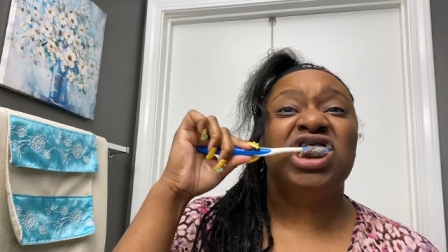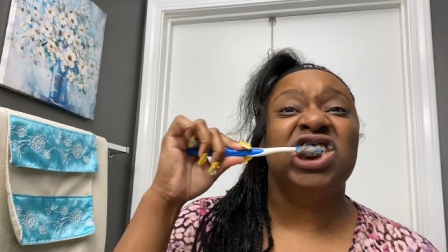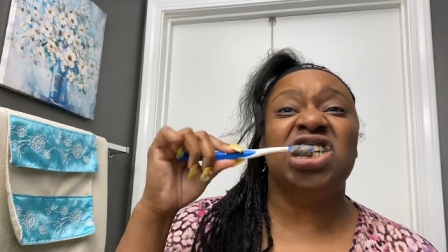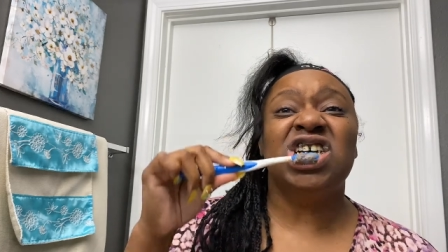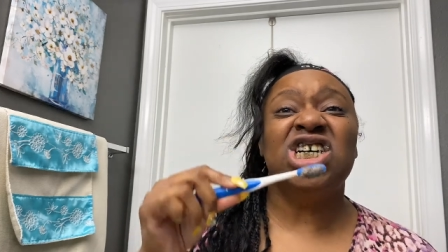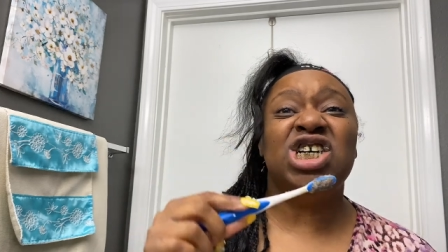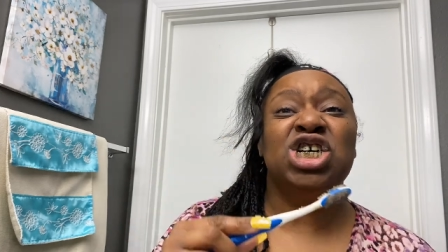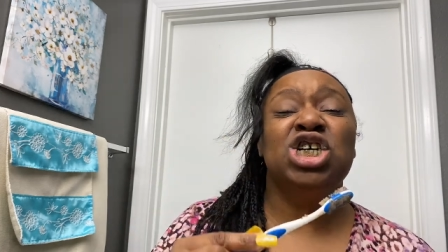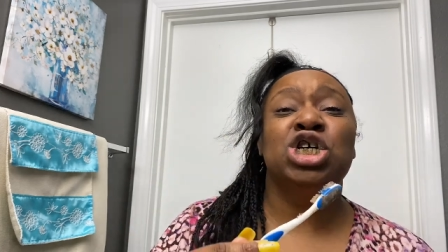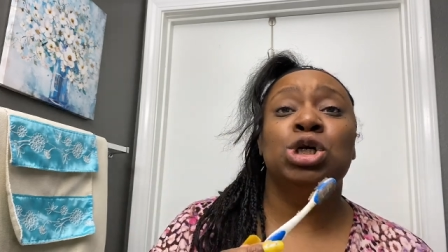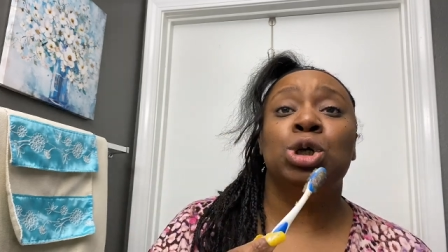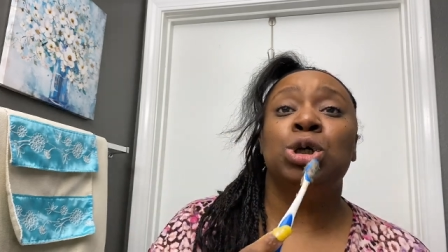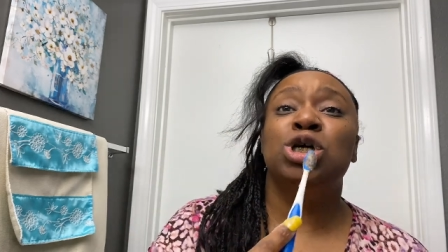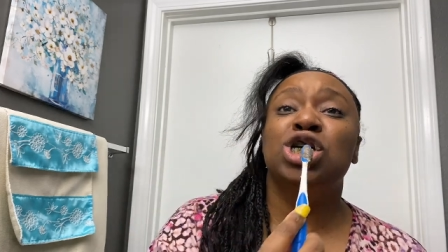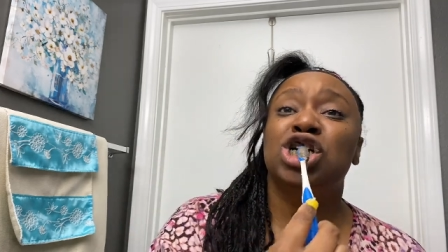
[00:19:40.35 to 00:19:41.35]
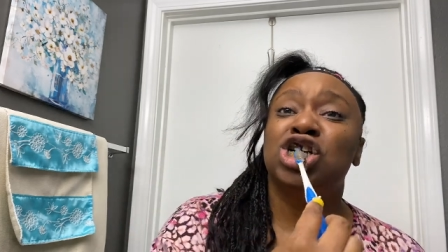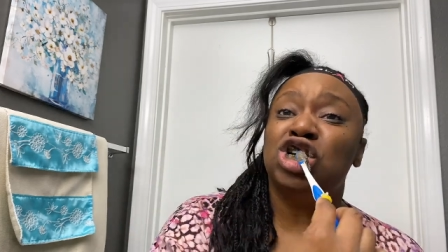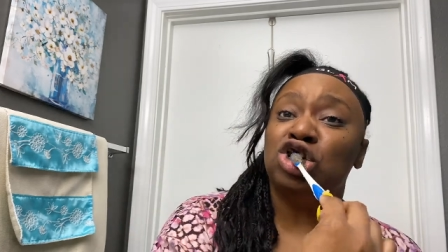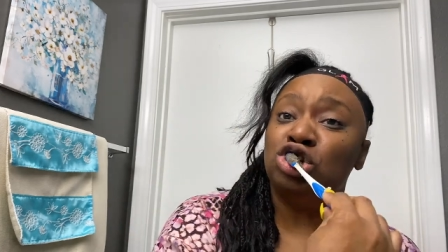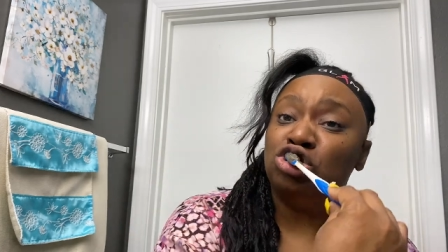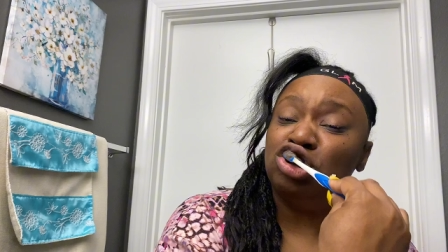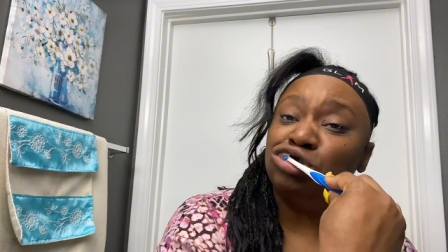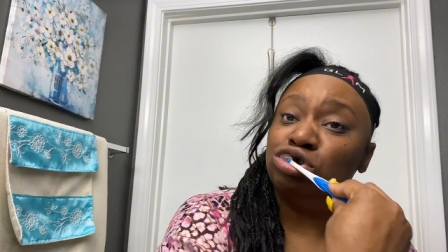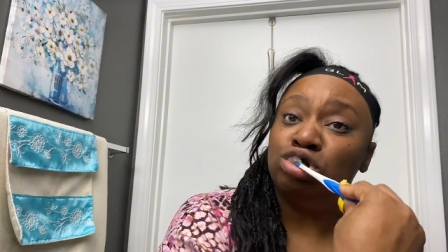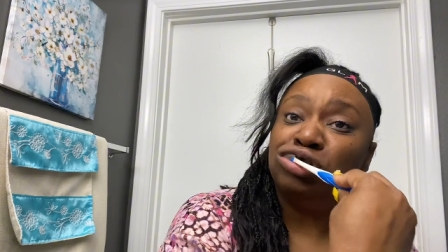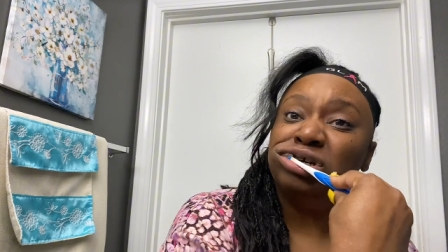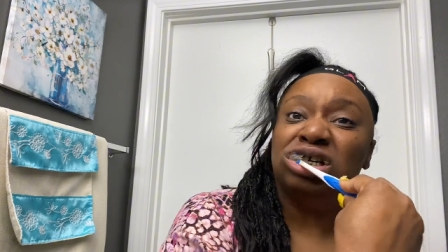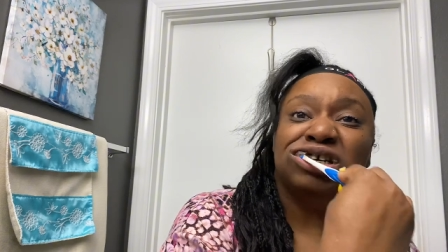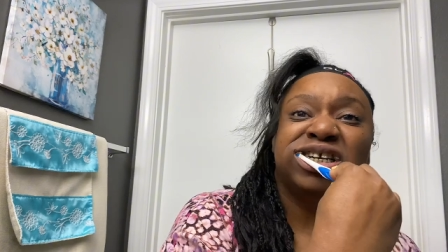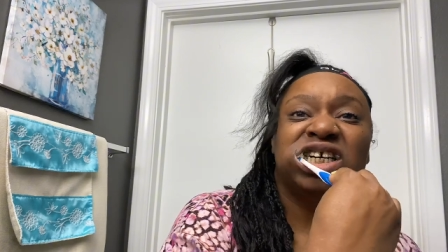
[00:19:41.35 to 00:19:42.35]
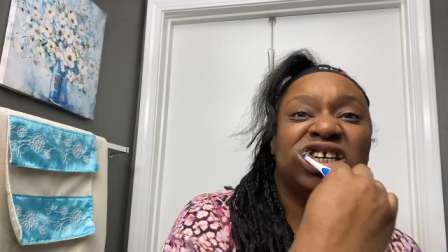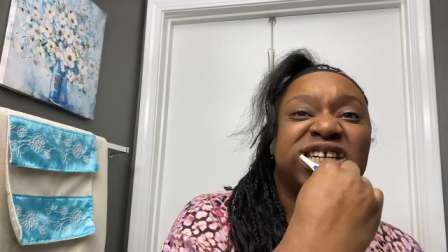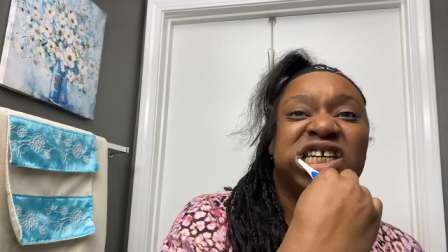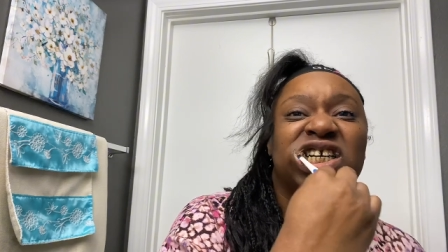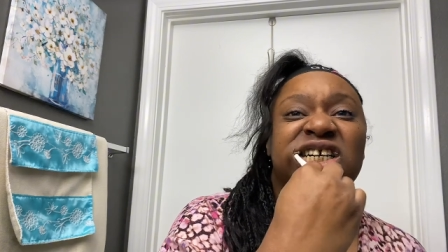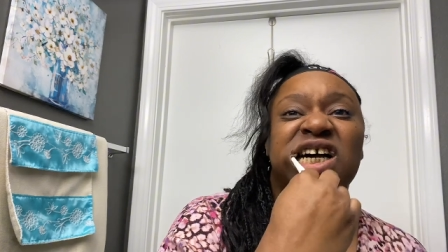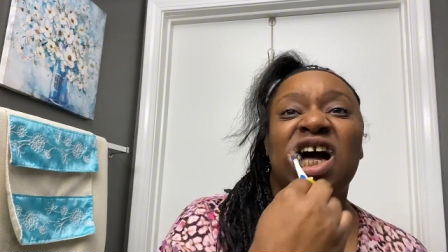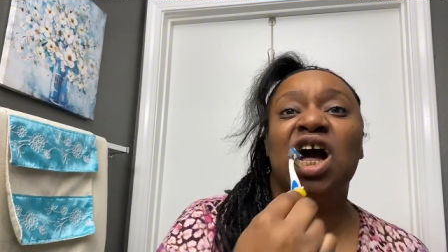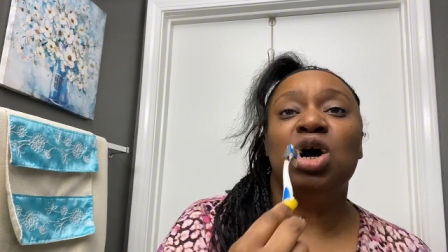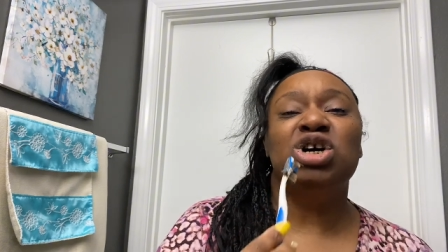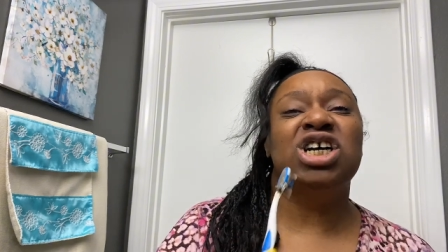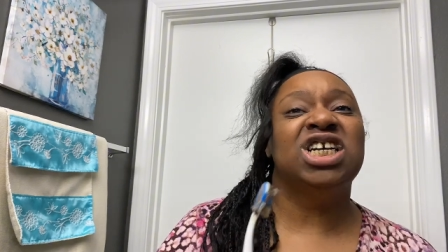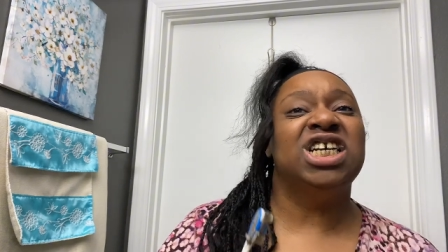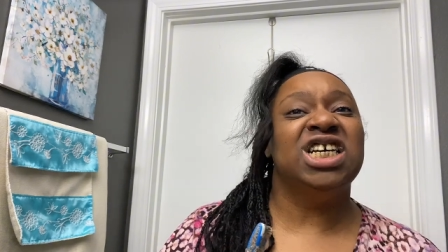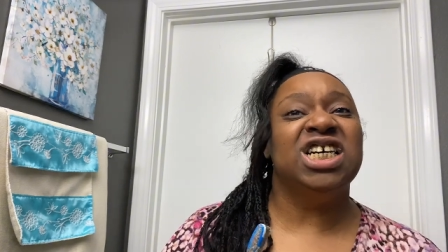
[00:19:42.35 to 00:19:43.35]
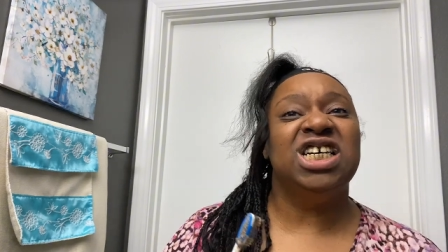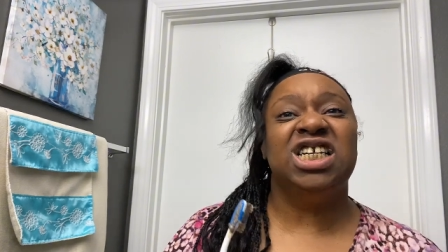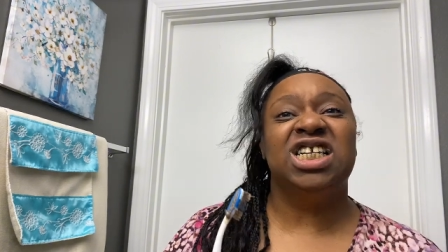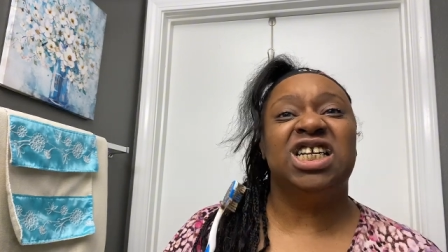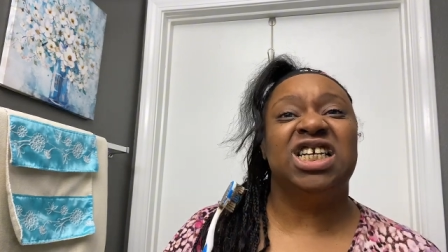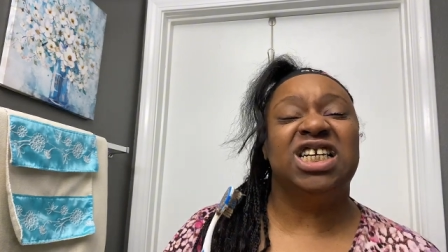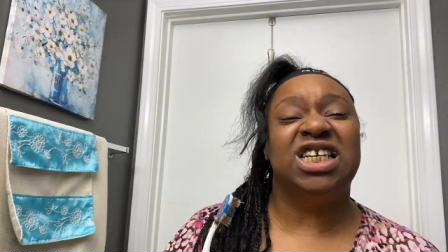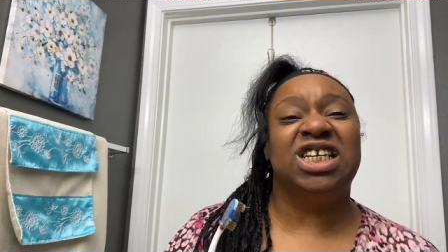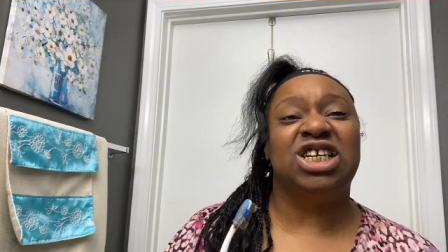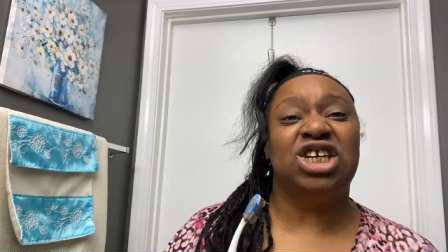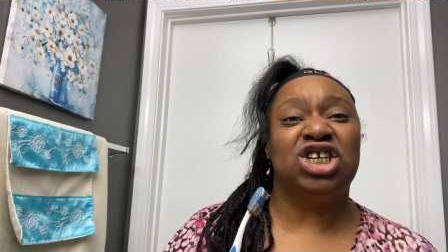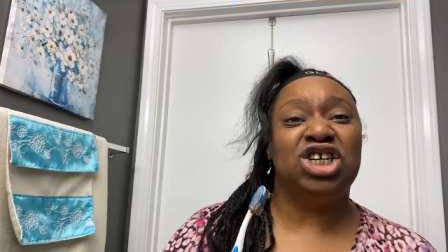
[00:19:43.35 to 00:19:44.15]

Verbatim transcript: Mm-hmm. Okay, the, and I would guess like the,